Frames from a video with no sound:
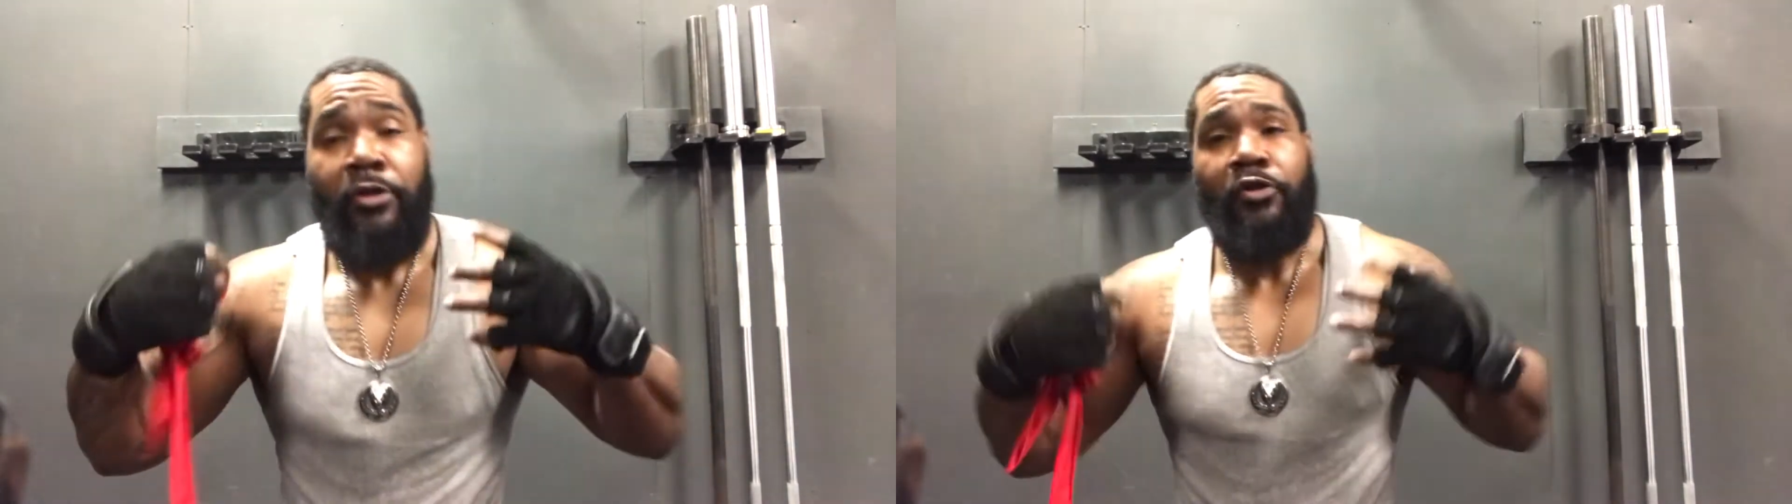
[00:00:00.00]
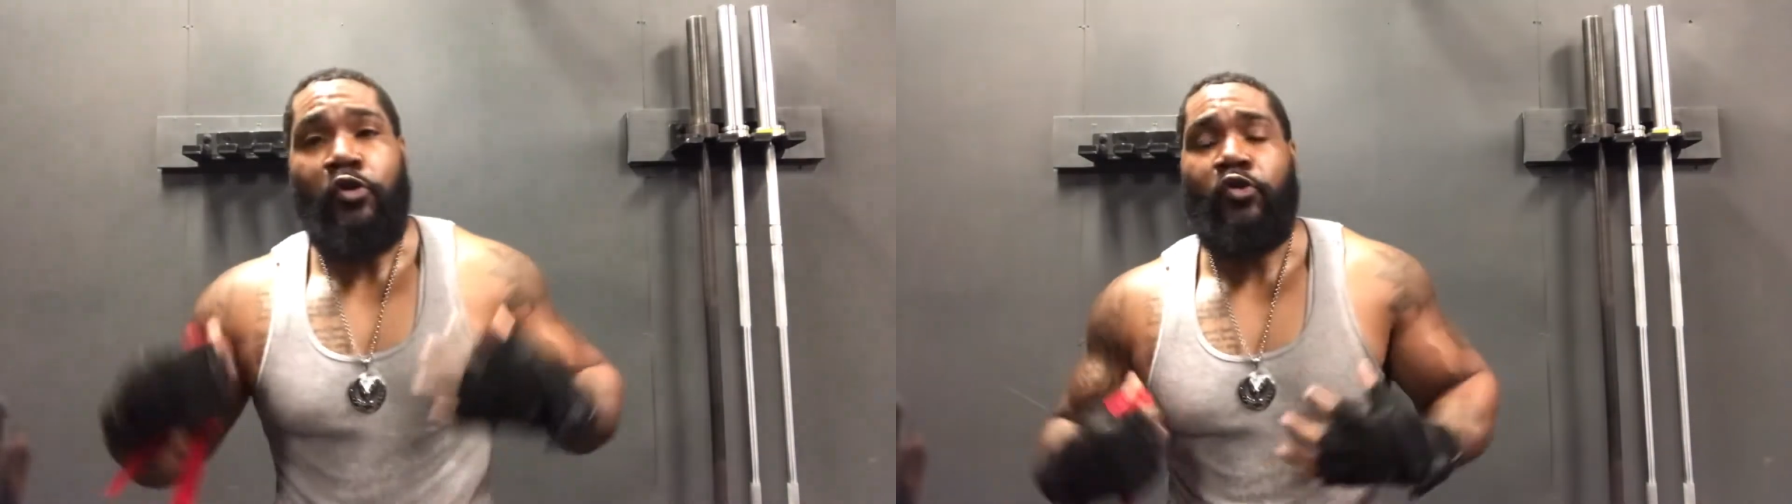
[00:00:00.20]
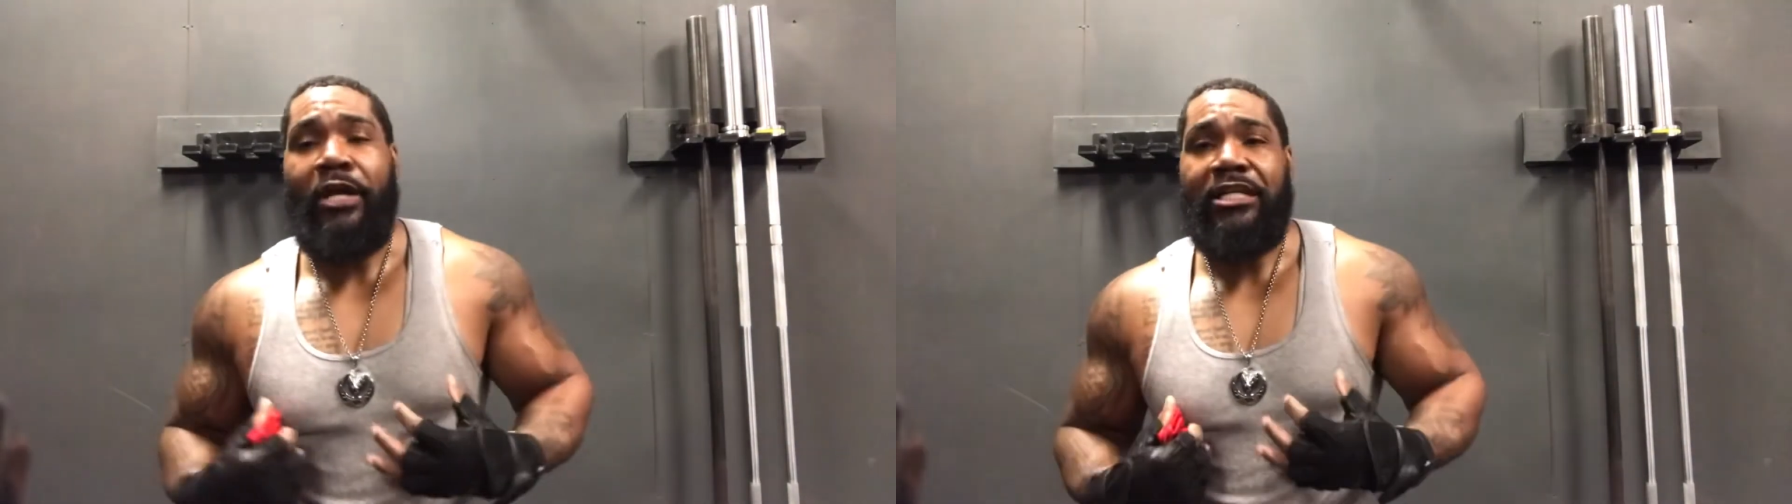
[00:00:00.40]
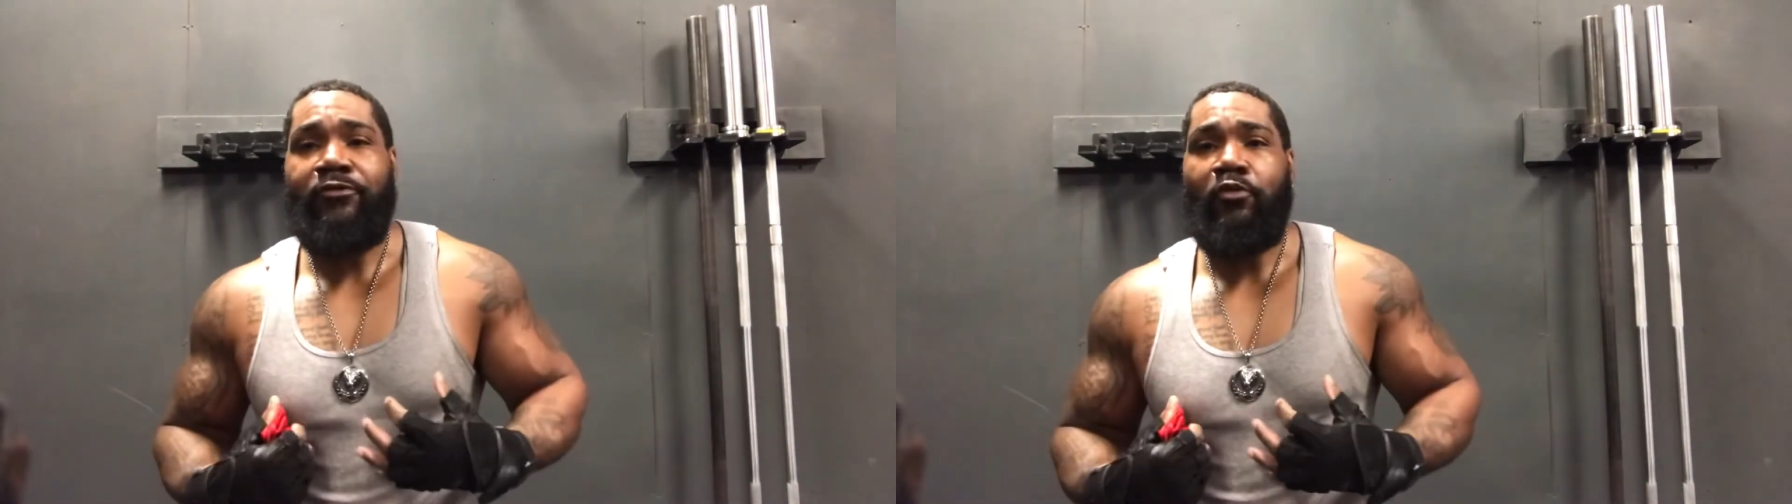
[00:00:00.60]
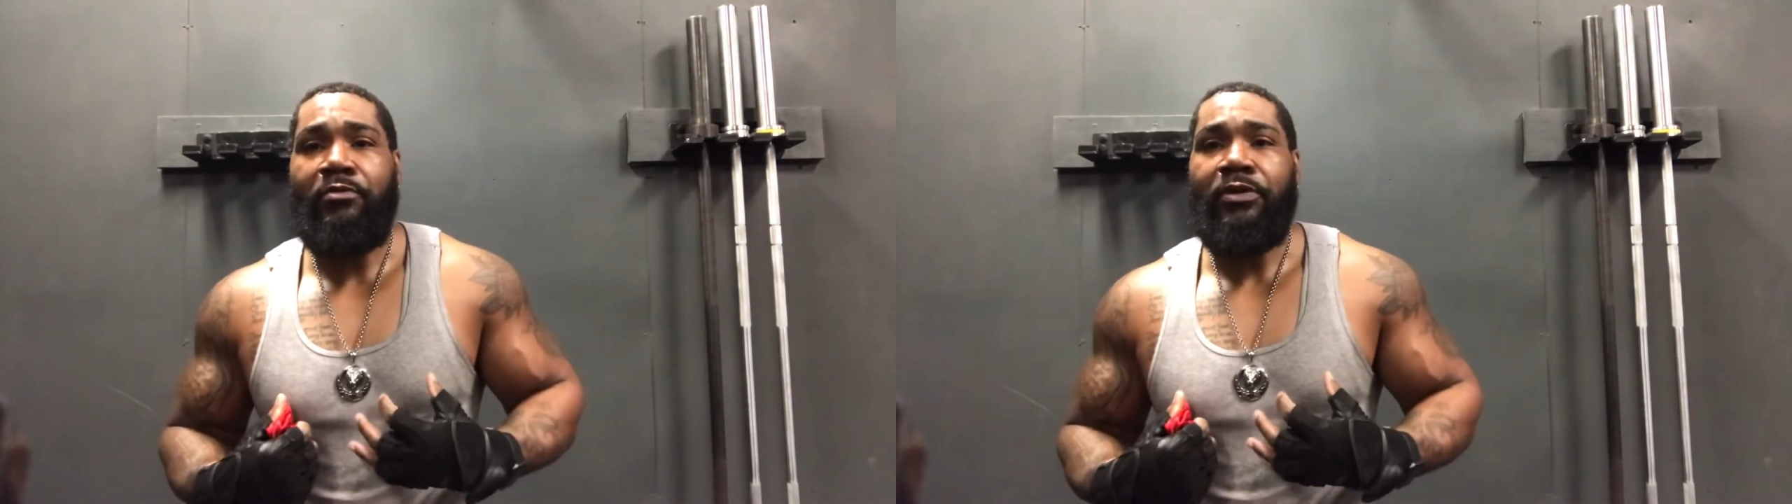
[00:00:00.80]
you
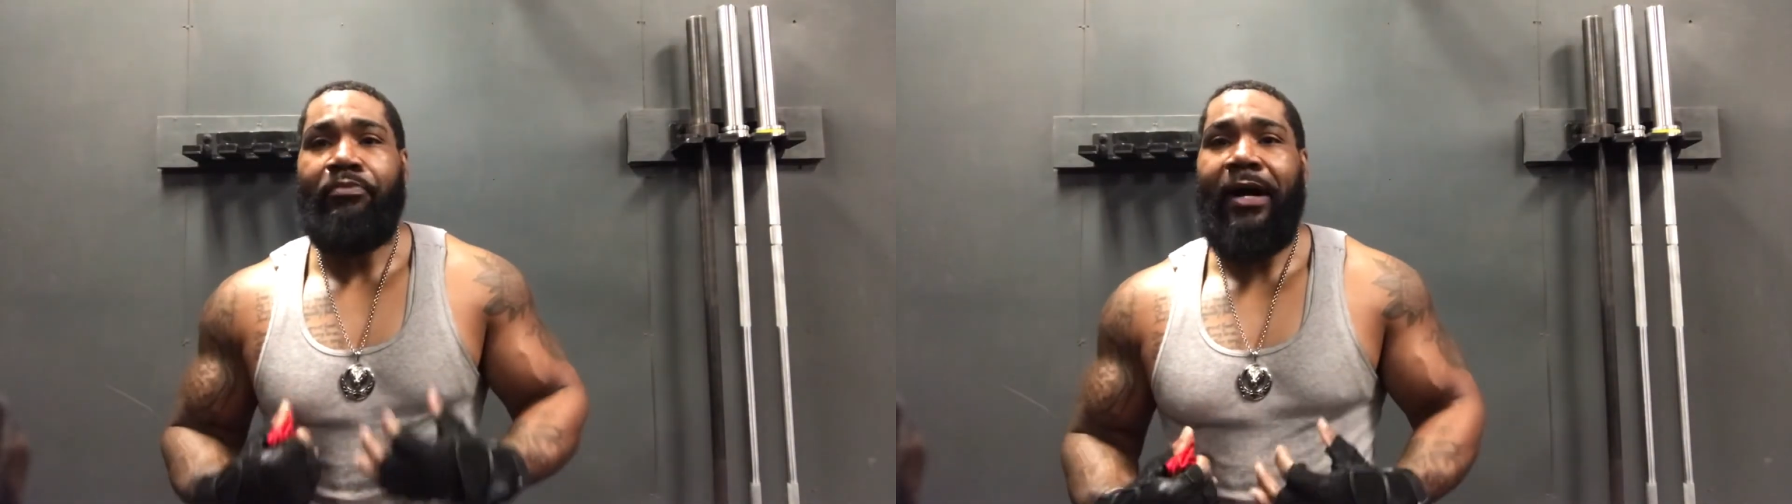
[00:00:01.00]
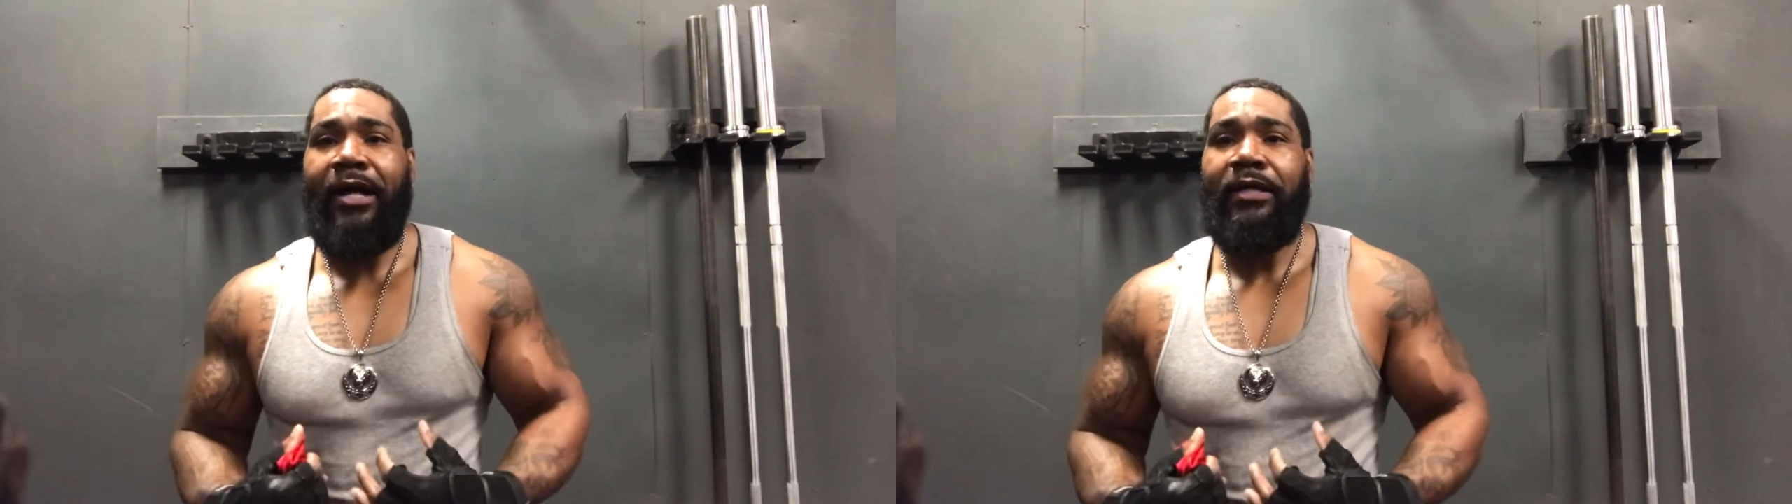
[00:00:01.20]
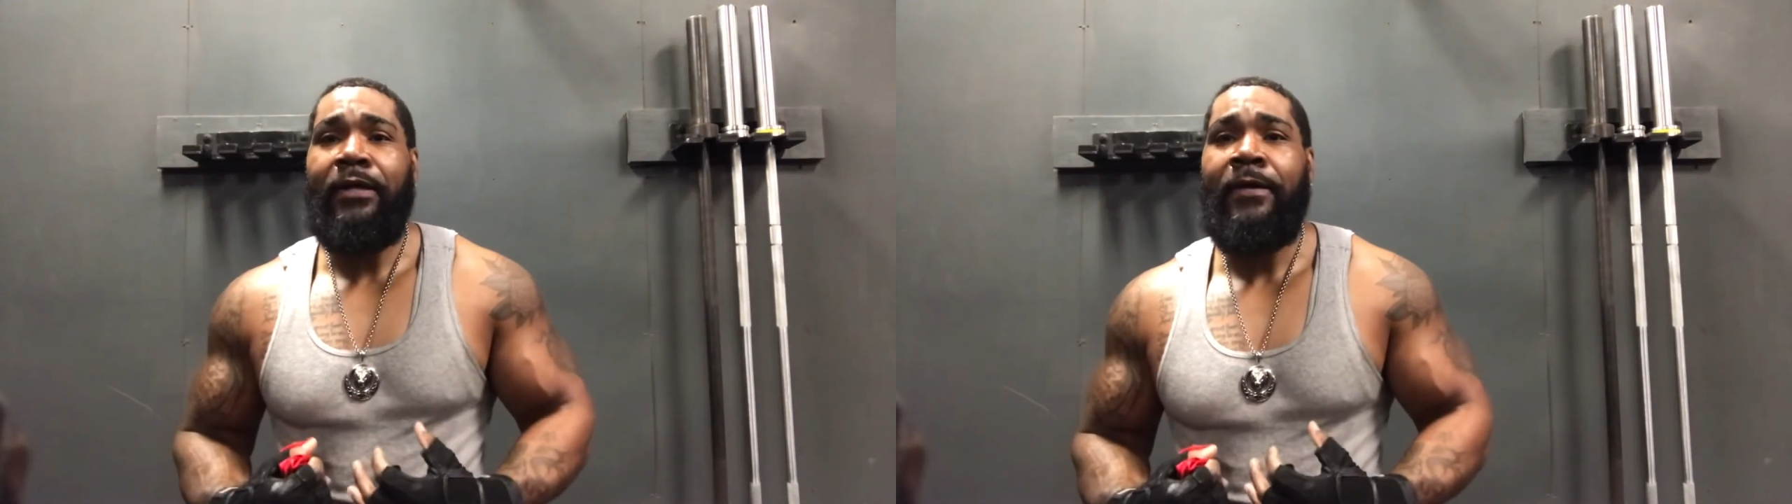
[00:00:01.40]
transformed your body,